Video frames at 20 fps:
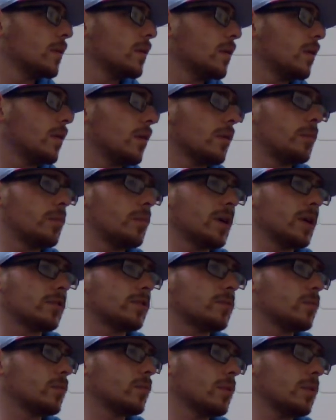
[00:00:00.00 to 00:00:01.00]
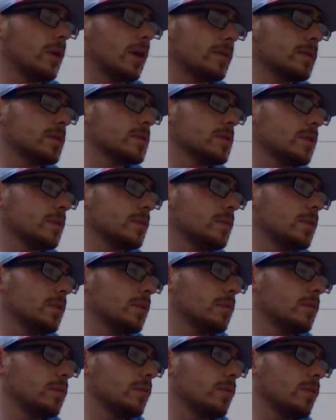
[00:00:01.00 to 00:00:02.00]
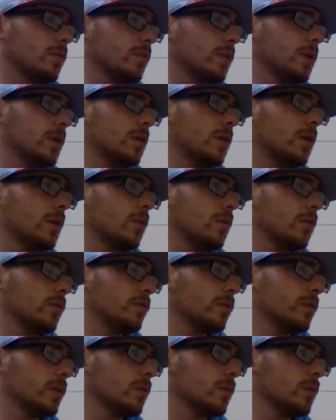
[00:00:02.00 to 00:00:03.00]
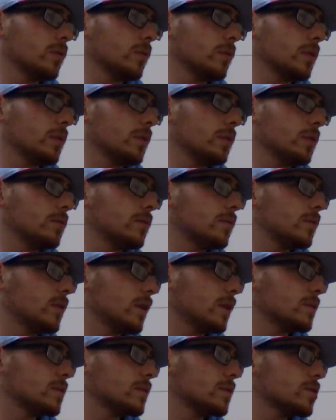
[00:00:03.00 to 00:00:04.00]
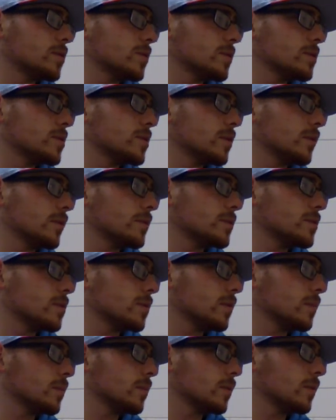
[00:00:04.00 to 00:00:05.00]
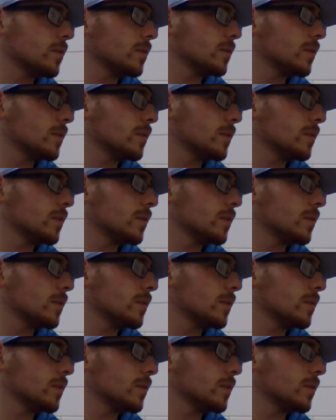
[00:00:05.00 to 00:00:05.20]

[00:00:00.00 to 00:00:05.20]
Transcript: Our best would obviously be 3-0 if we were really taking the shit seriously, but